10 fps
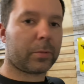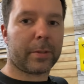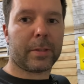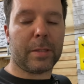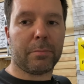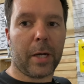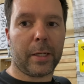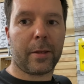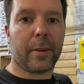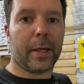Keep in
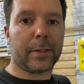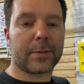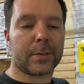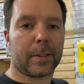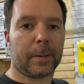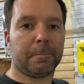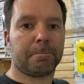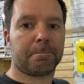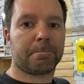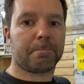mind that
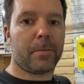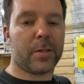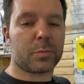this